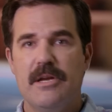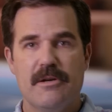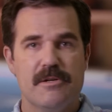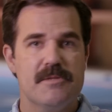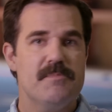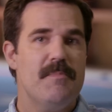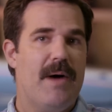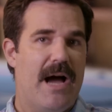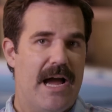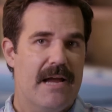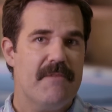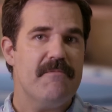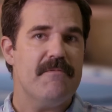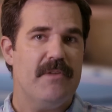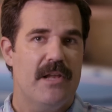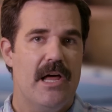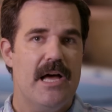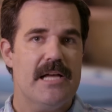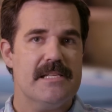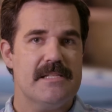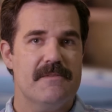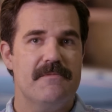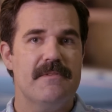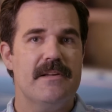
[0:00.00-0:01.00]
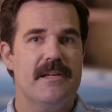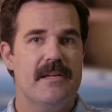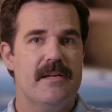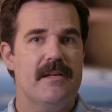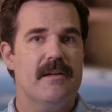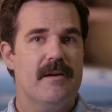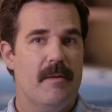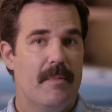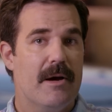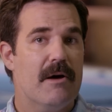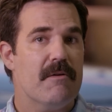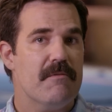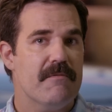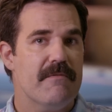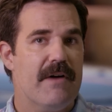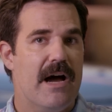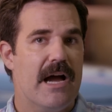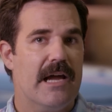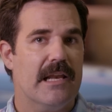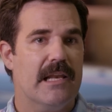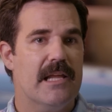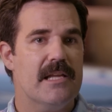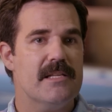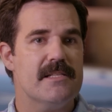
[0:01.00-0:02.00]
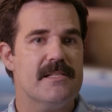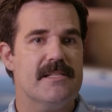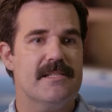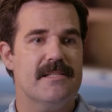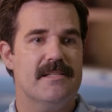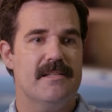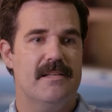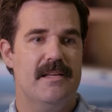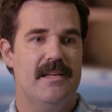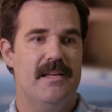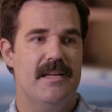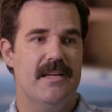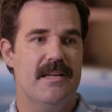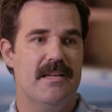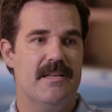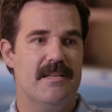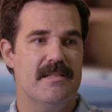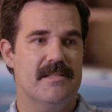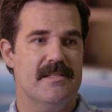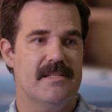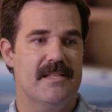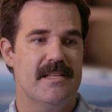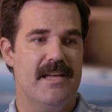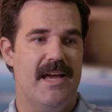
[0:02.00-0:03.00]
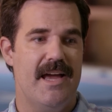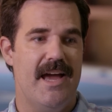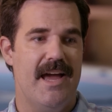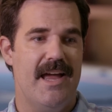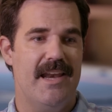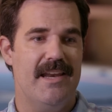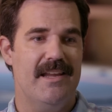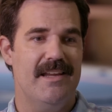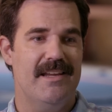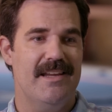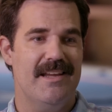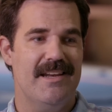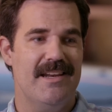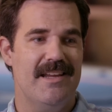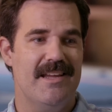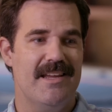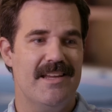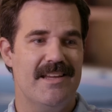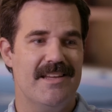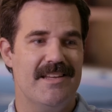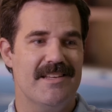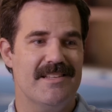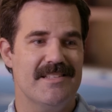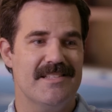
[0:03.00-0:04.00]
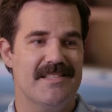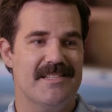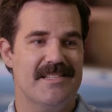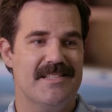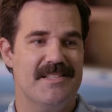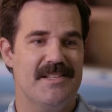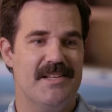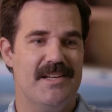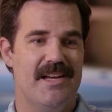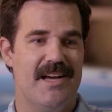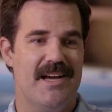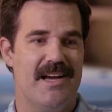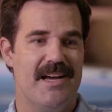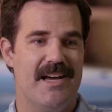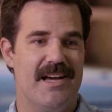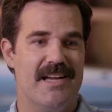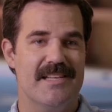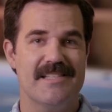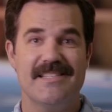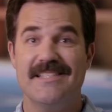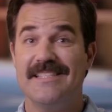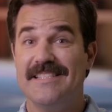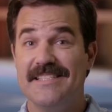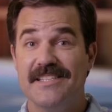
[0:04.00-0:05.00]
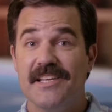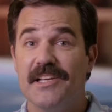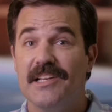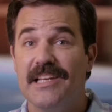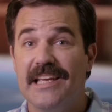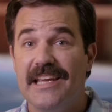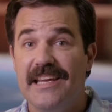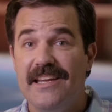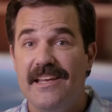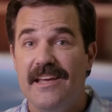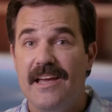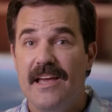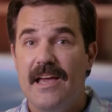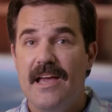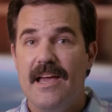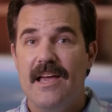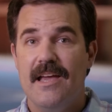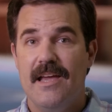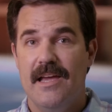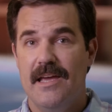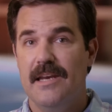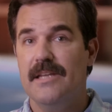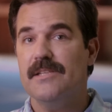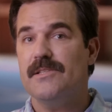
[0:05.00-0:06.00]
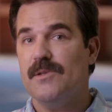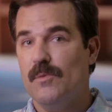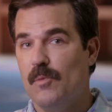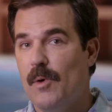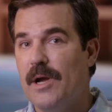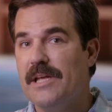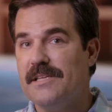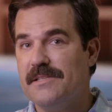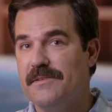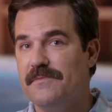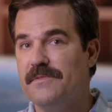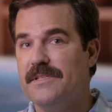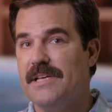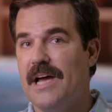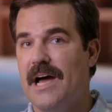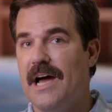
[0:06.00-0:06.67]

Here's my philosophy about violence is that it is silly and it's a waste of